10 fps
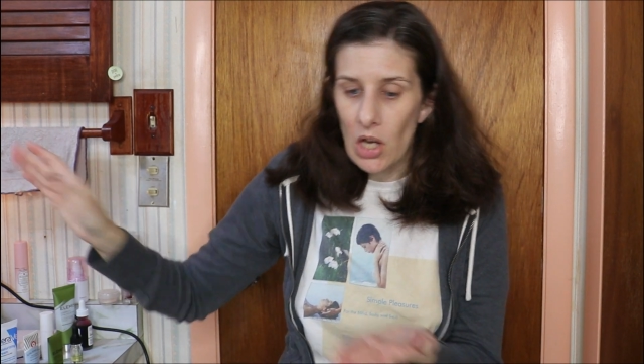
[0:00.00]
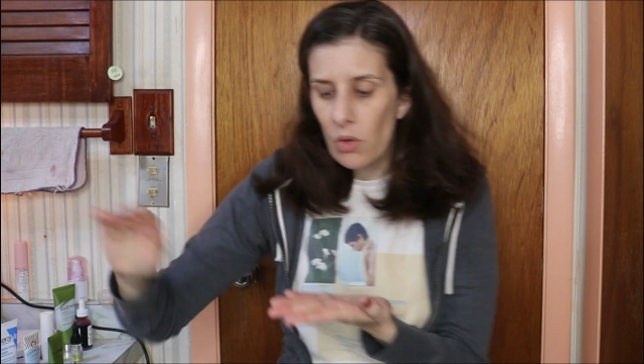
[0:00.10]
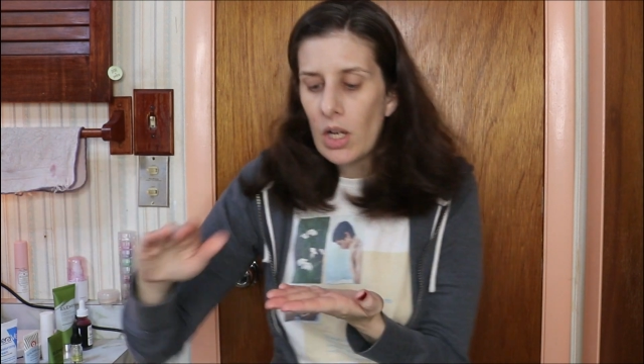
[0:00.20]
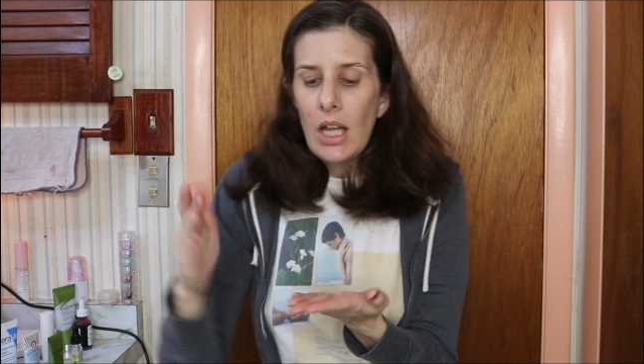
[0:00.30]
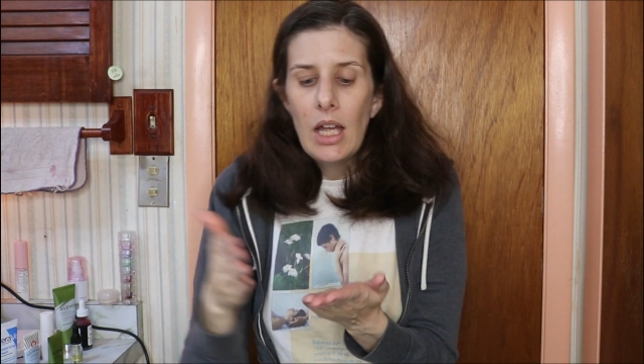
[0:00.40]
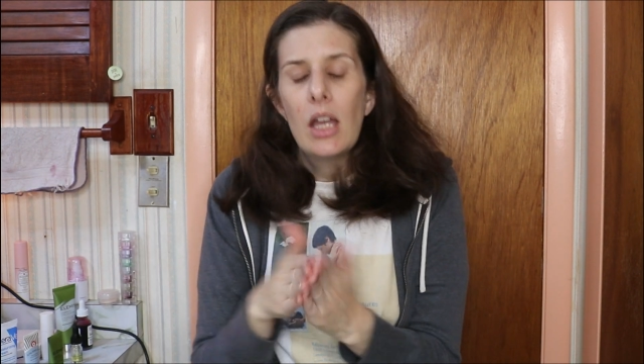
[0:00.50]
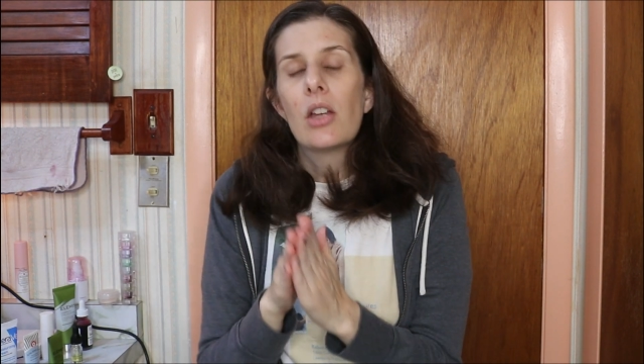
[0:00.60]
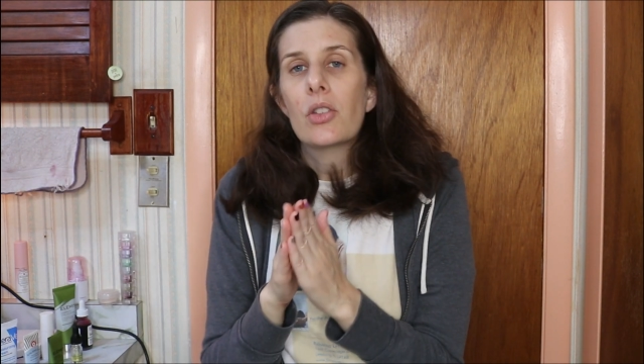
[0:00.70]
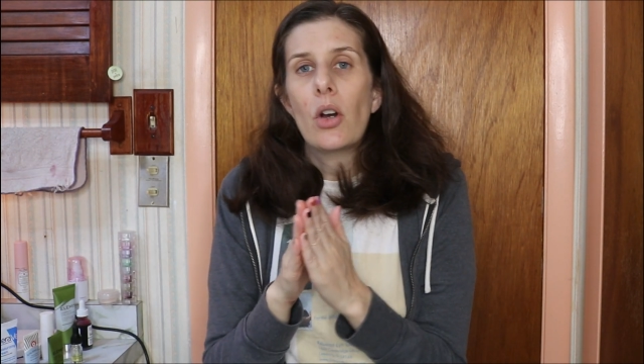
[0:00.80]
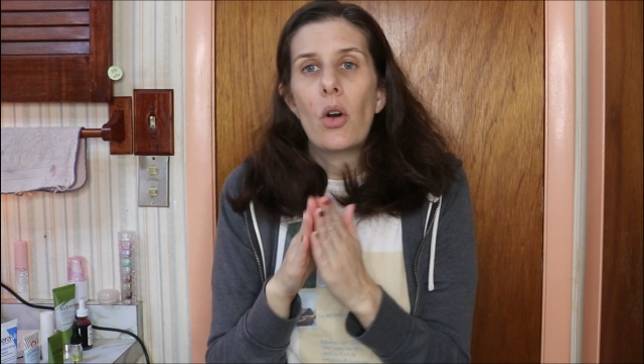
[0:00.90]
So
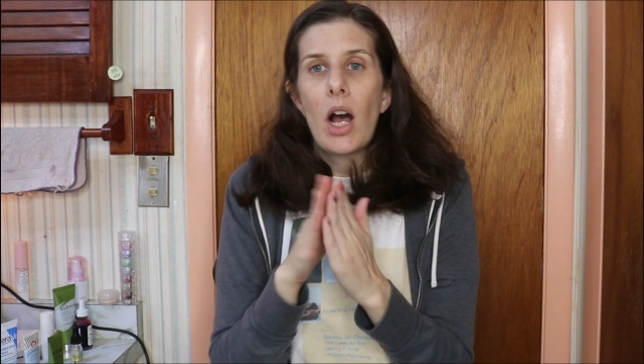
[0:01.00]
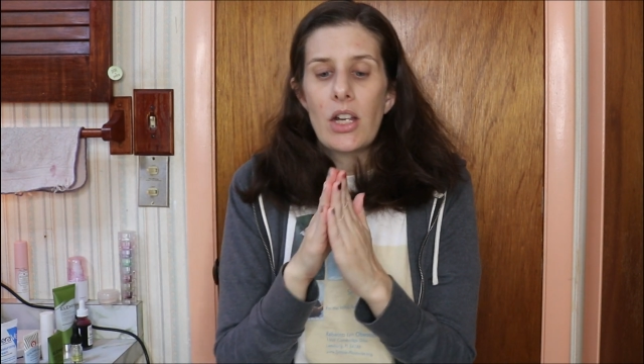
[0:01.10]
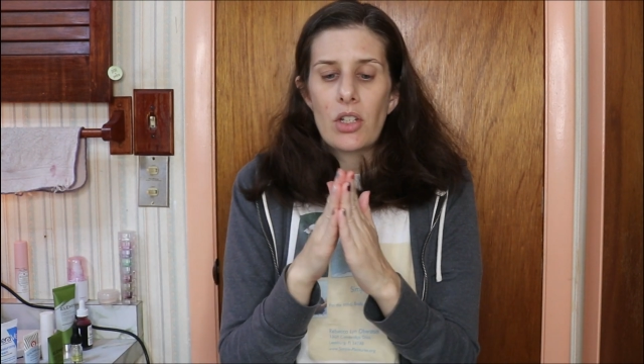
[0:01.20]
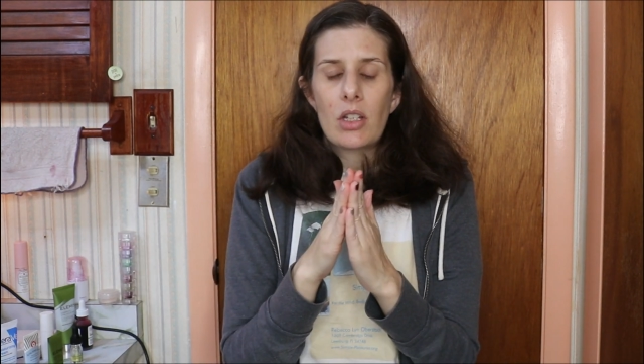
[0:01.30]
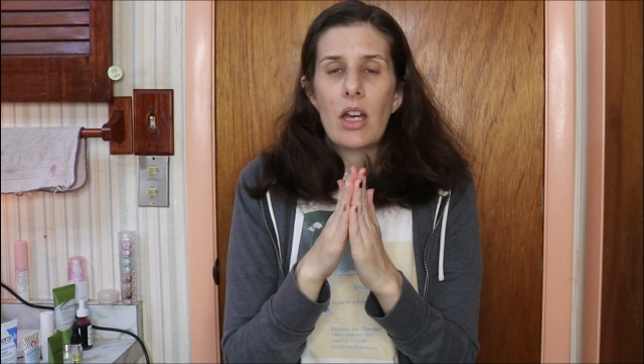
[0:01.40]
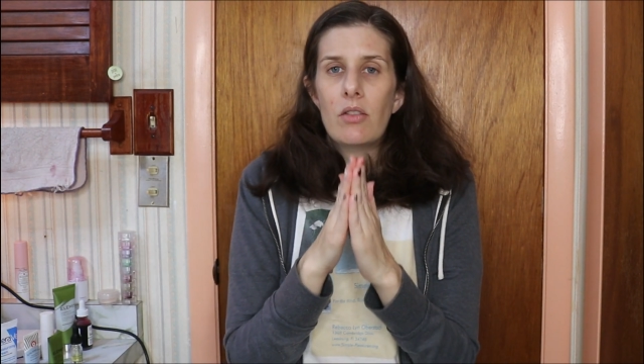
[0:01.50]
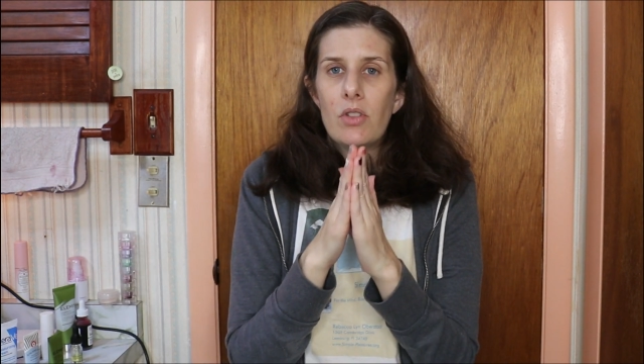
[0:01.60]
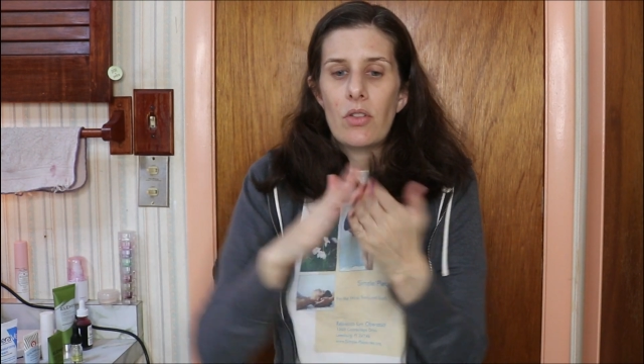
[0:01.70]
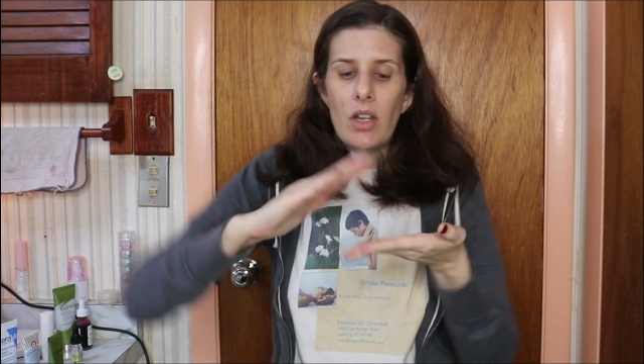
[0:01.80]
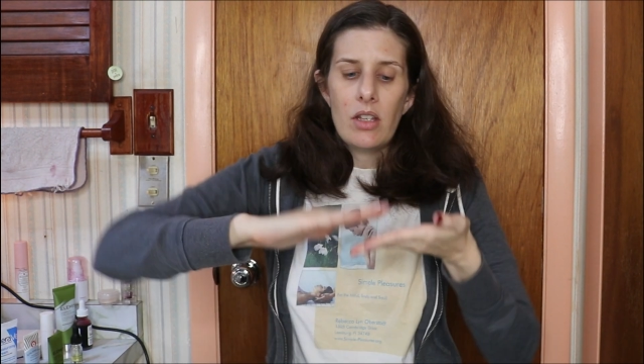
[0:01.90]
I just kind of do this
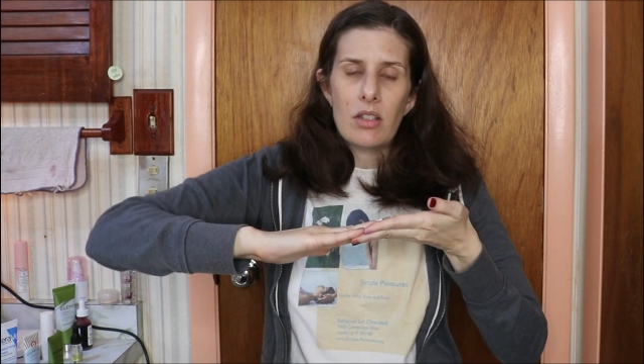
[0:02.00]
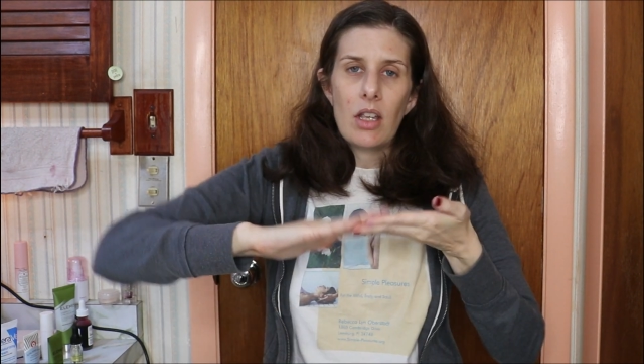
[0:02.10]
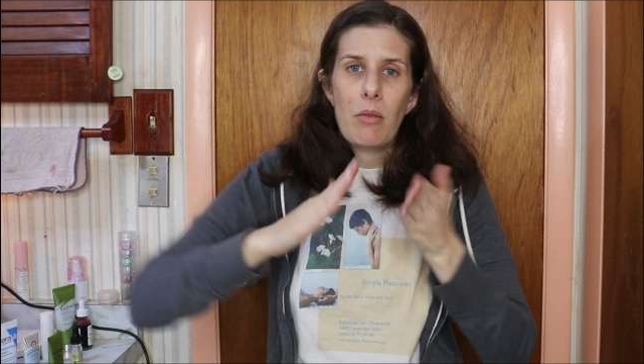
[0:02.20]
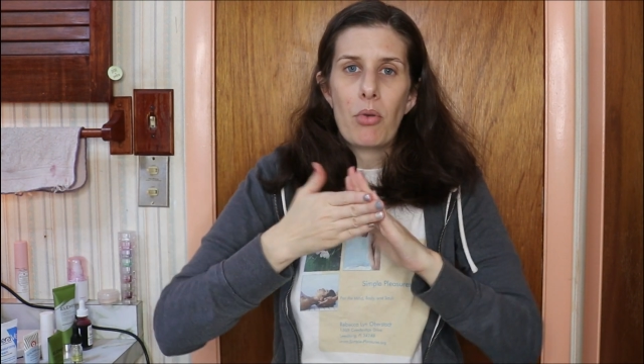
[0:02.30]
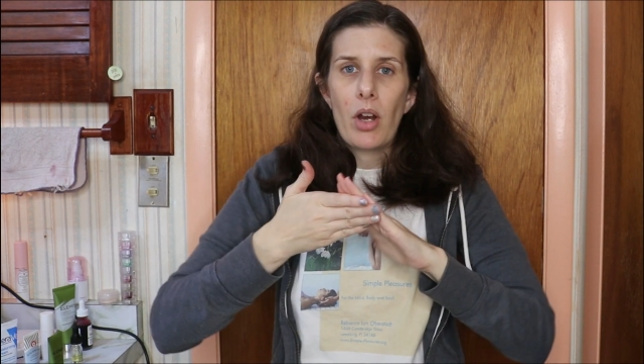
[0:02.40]
and press back